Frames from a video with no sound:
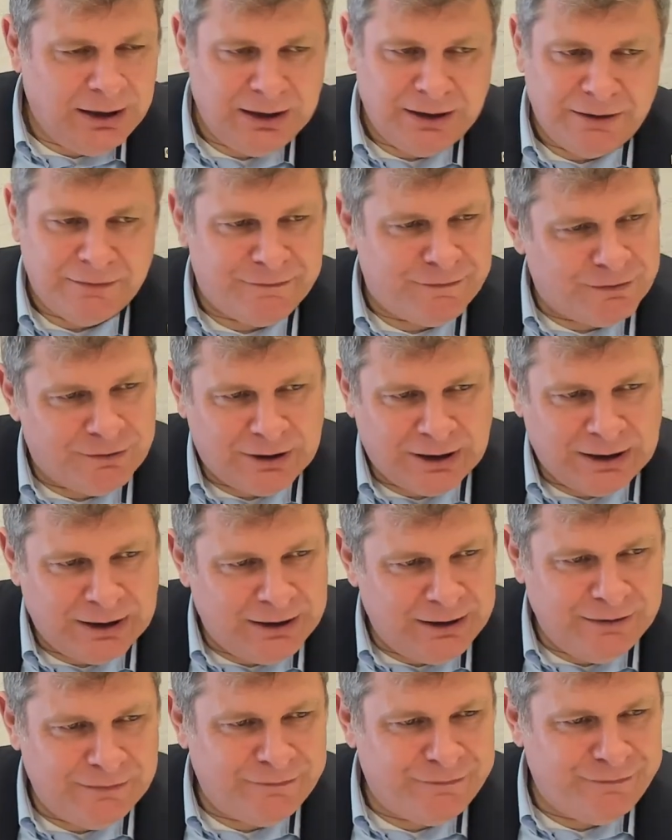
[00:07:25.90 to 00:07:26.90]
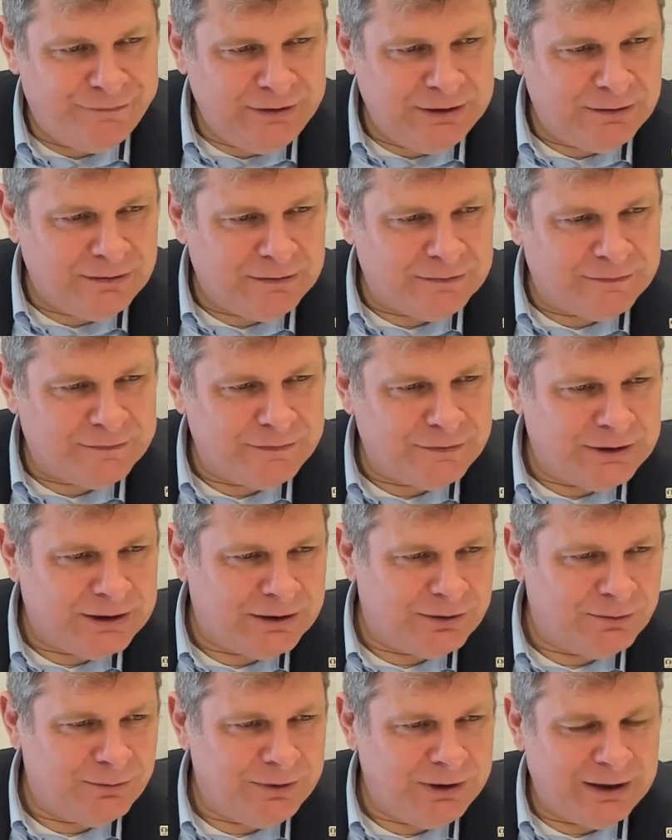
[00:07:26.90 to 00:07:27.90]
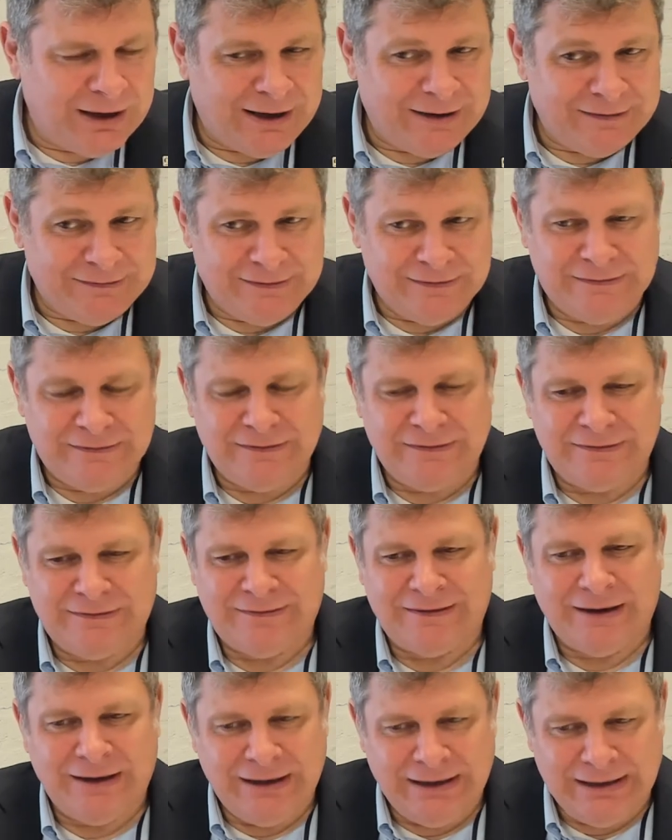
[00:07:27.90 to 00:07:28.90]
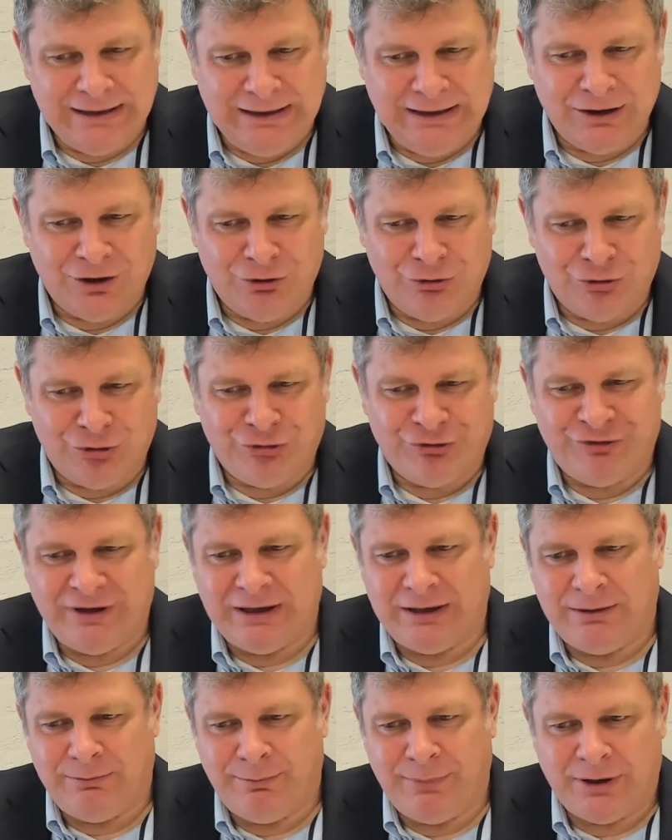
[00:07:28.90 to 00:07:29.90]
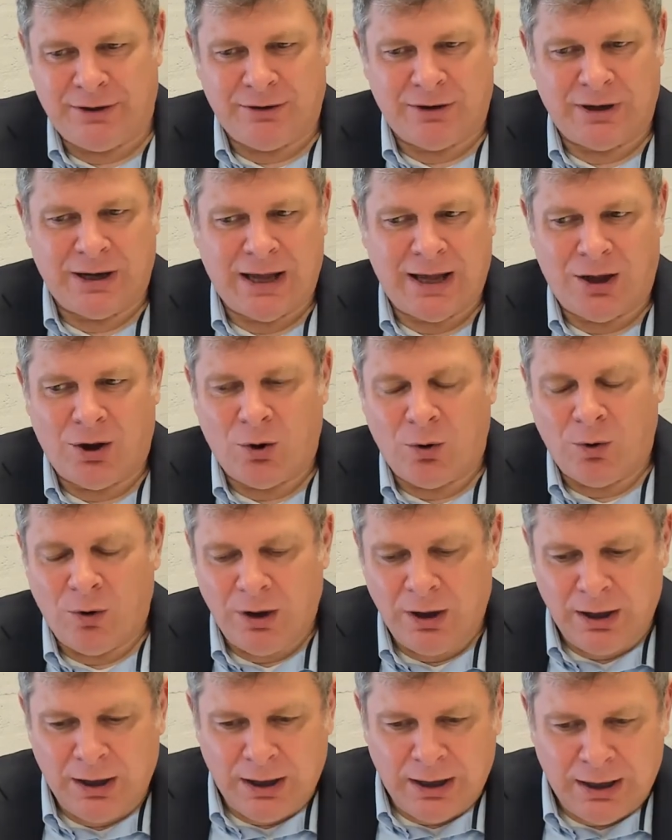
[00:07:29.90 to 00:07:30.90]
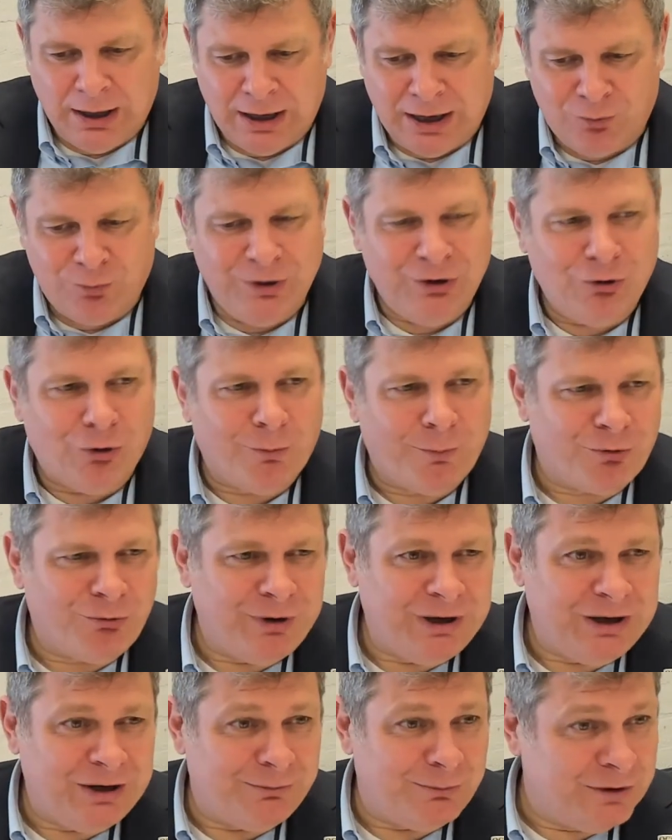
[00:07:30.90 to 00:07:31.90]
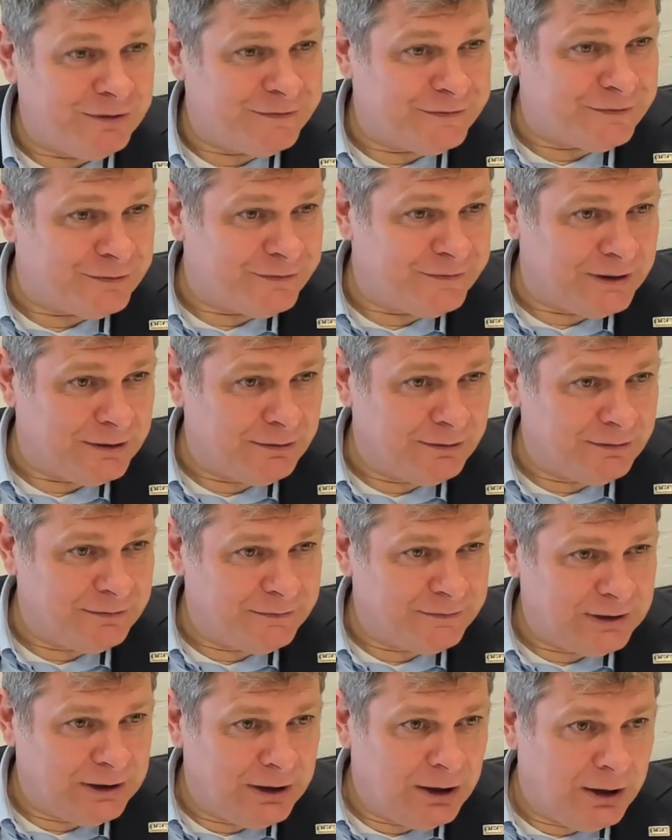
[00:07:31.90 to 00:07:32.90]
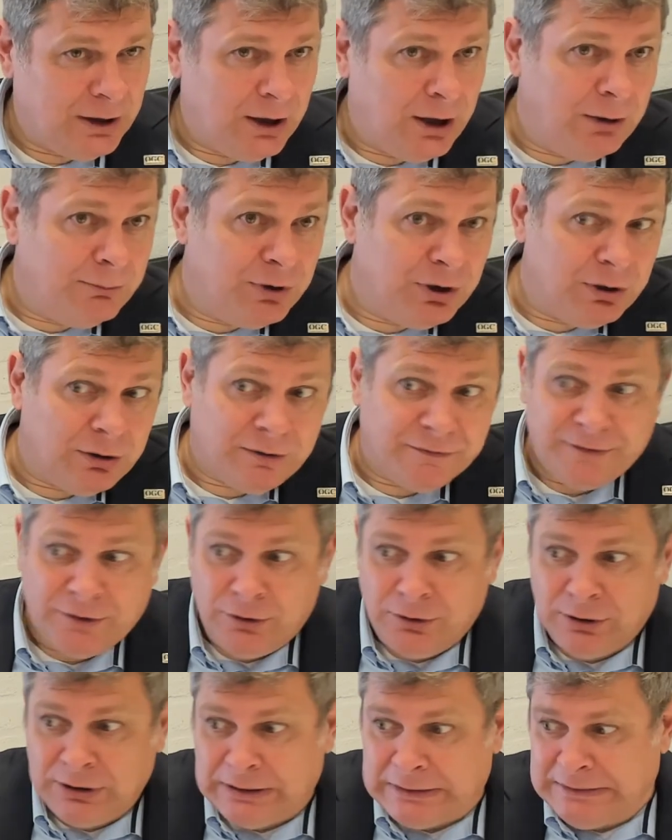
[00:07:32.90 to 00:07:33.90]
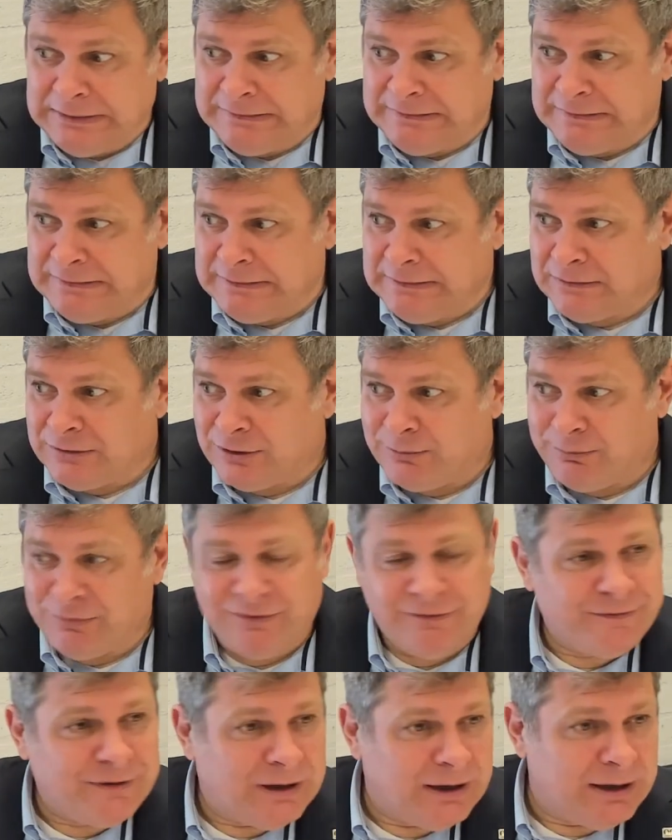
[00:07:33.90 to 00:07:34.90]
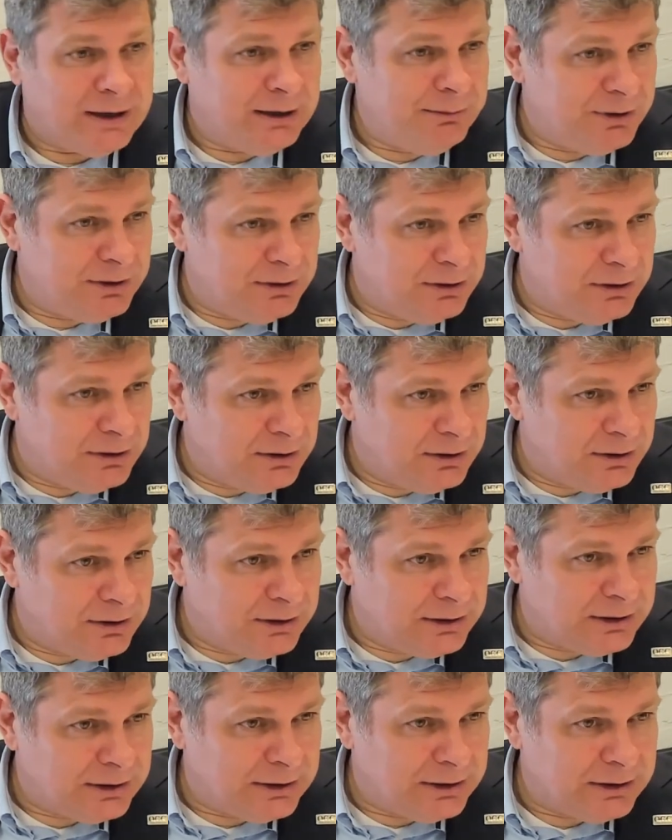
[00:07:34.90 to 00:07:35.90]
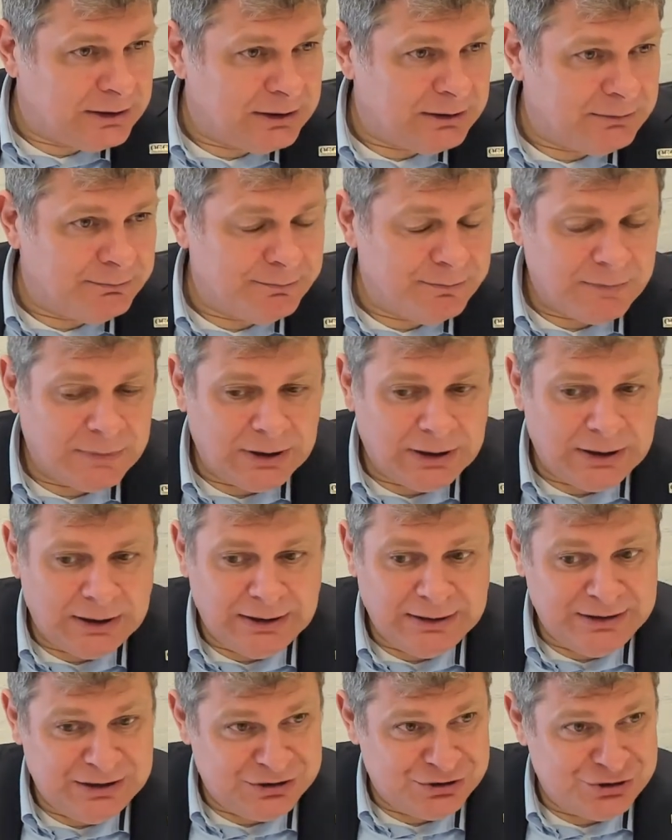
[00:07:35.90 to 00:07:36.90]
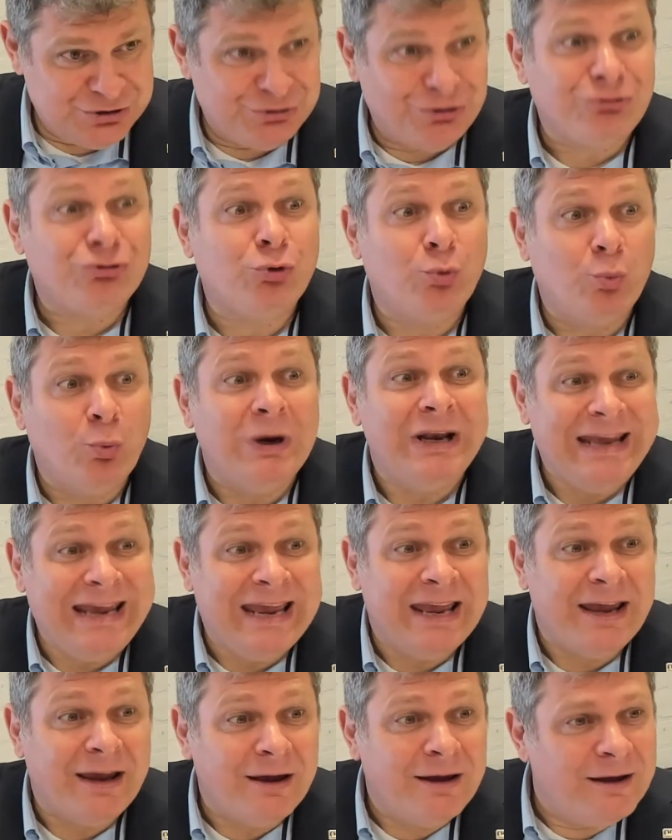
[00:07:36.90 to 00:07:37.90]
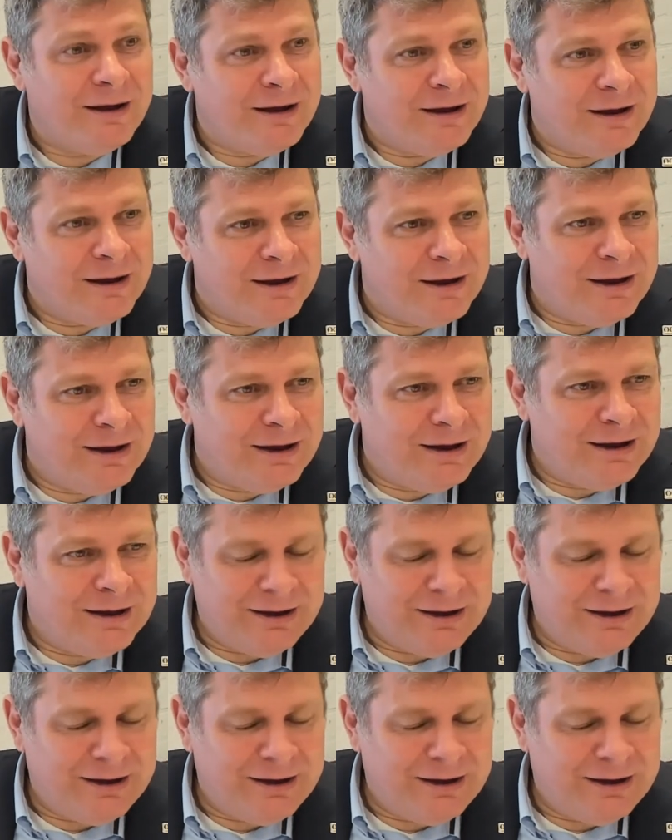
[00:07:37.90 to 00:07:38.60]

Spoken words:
in a variety of fields, so that we as a society understand better how we operate amongst ourselves, but also look at this in terms of climate, digital twinning. Yeah.